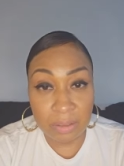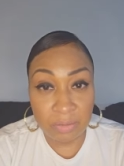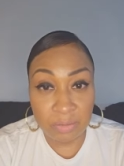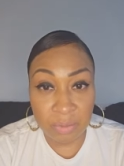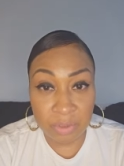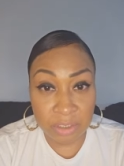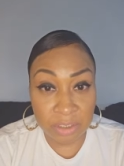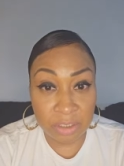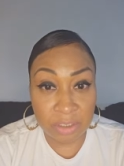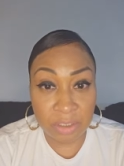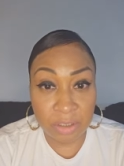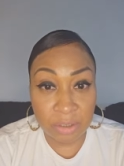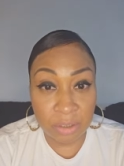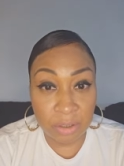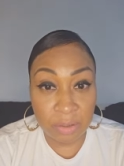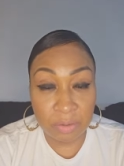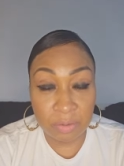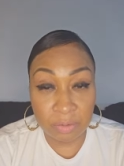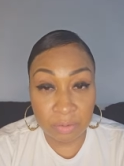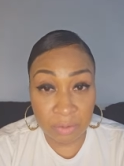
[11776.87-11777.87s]
But just
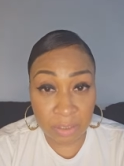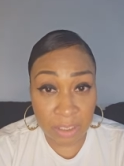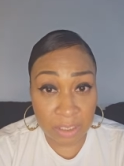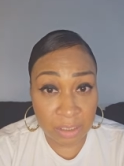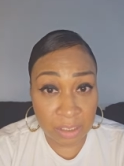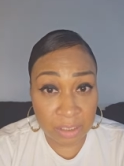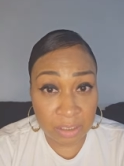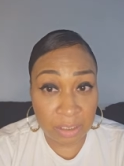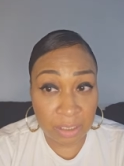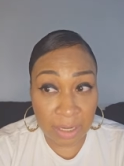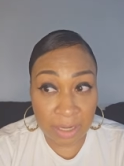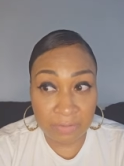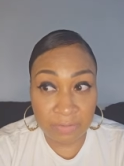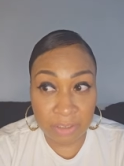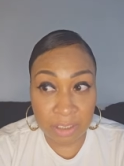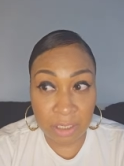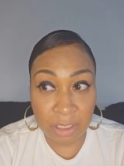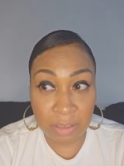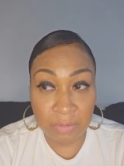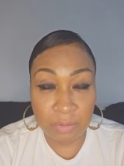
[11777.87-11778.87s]
know, in this
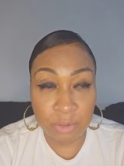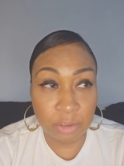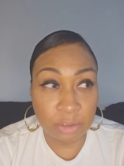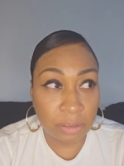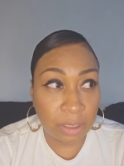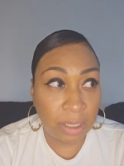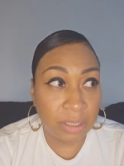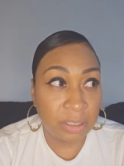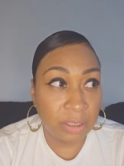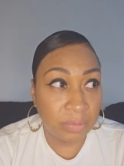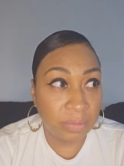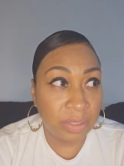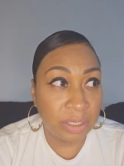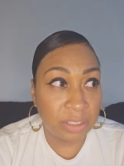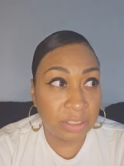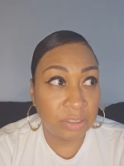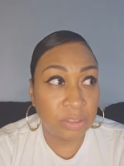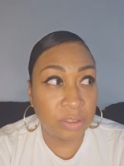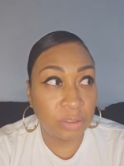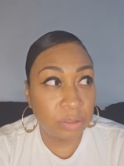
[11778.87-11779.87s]
lifetime, try your
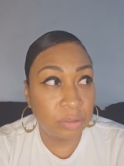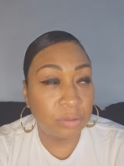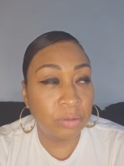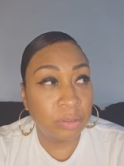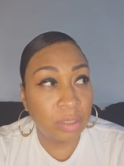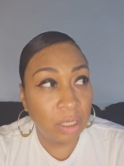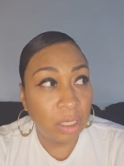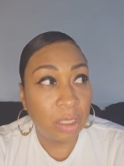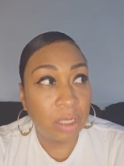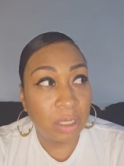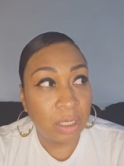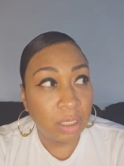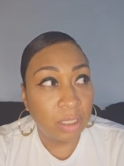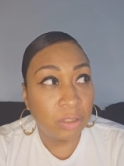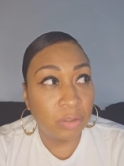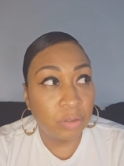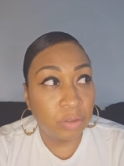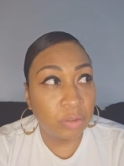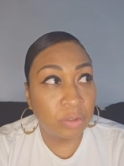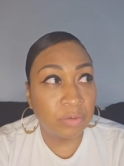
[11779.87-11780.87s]
best to
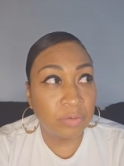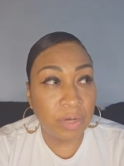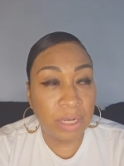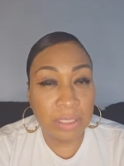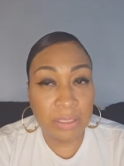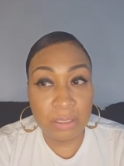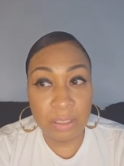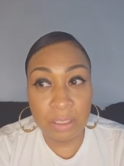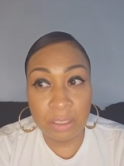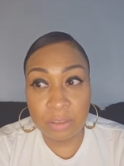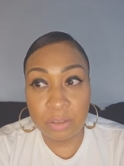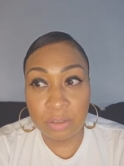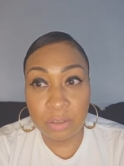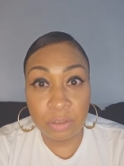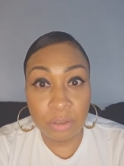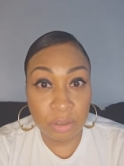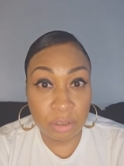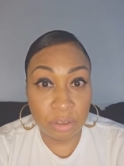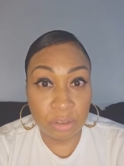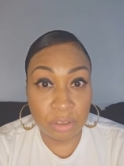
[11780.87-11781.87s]
do the right thing so
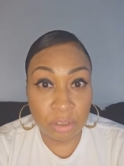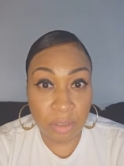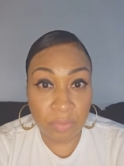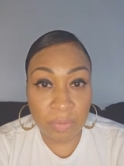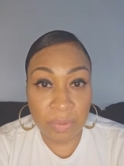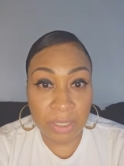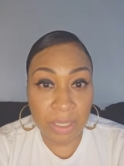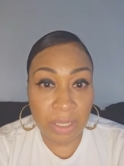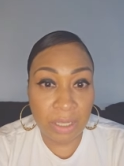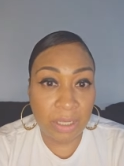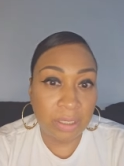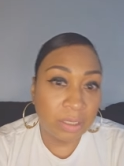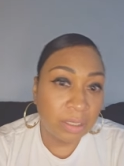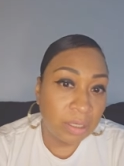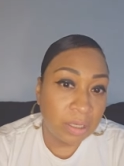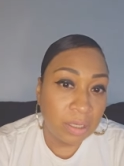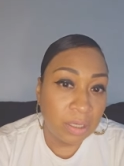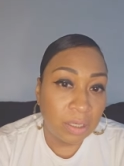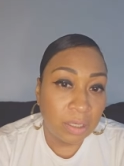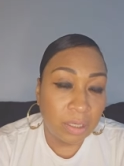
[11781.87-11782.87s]
you could jump ahead.
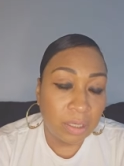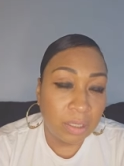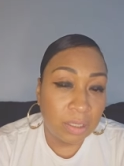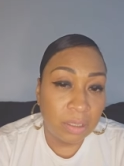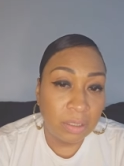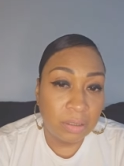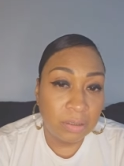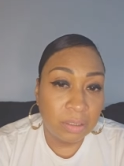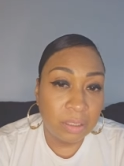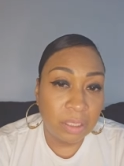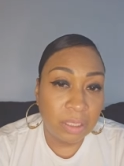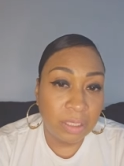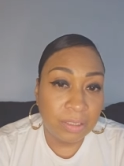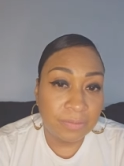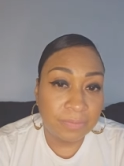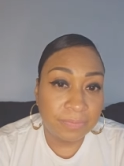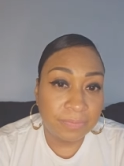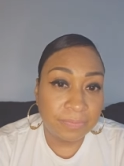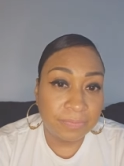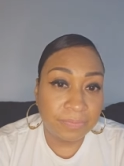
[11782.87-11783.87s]
Okay?
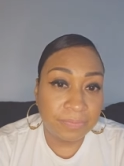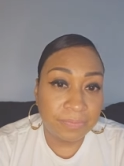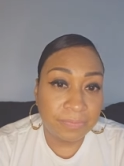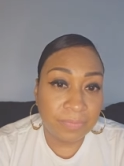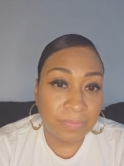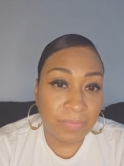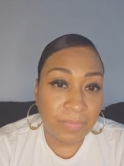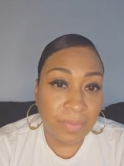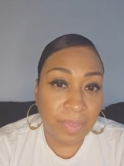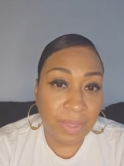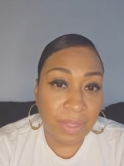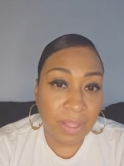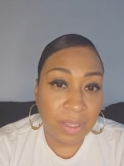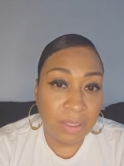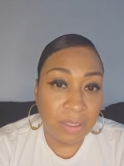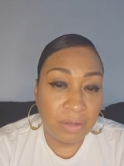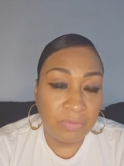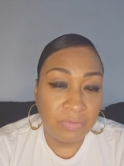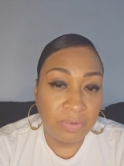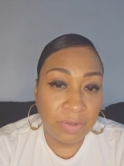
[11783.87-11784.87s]

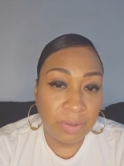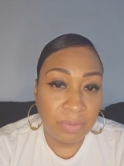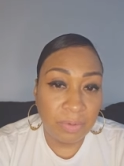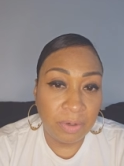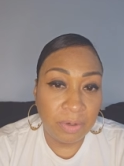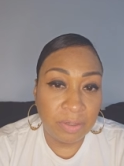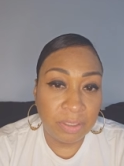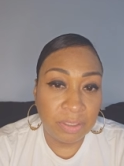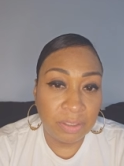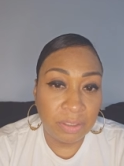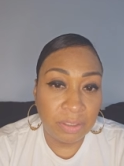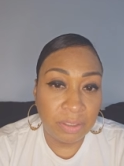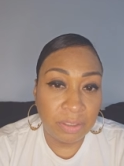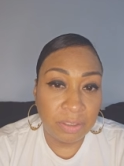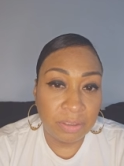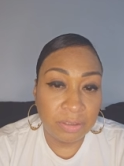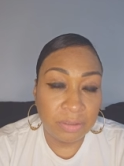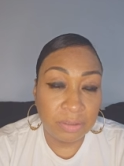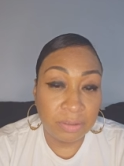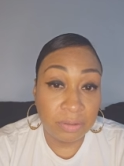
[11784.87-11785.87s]
Your February
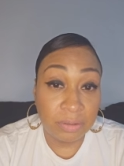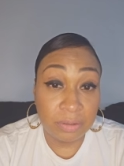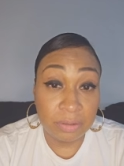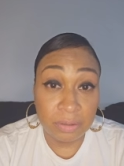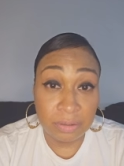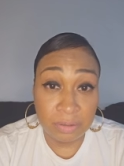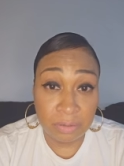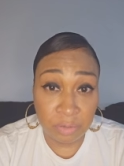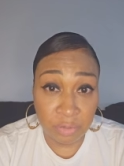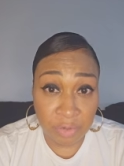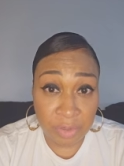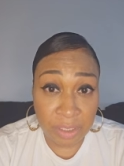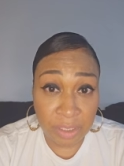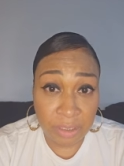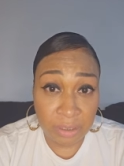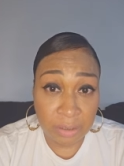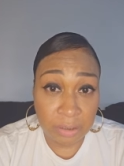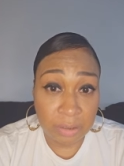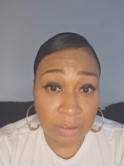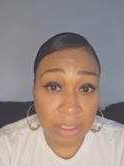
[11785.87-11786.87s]
3rd, 3.
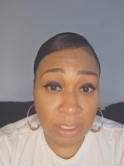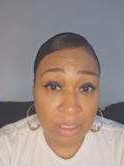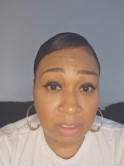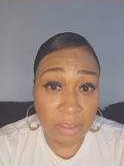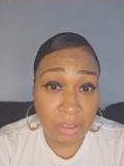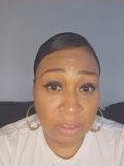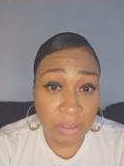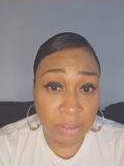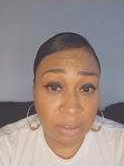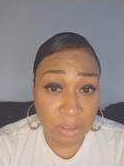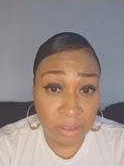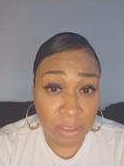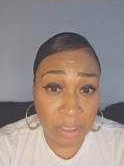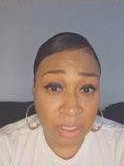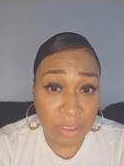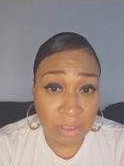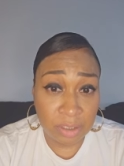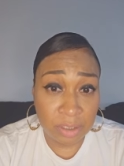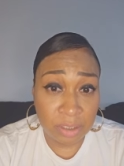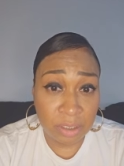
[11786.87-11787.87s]
That is your that
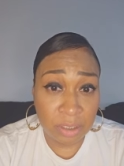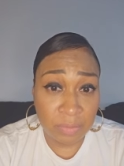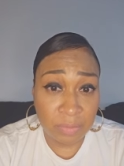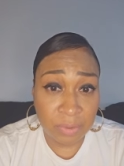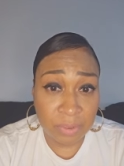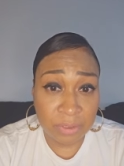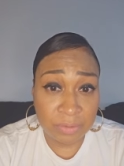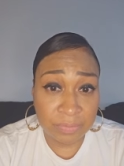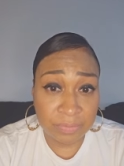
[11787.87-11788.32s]
is your number.